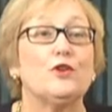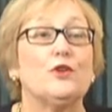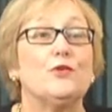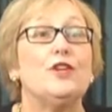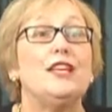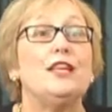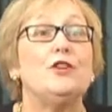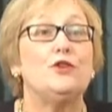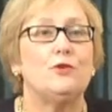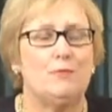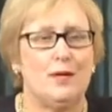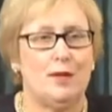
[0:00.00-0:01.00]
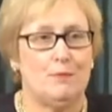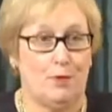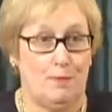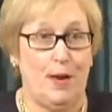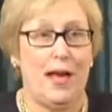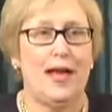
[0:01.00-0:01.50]
to need to be
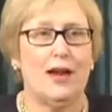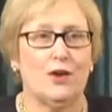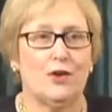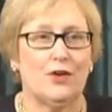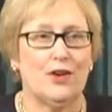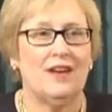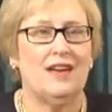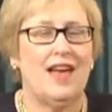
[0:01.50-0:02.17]
prepared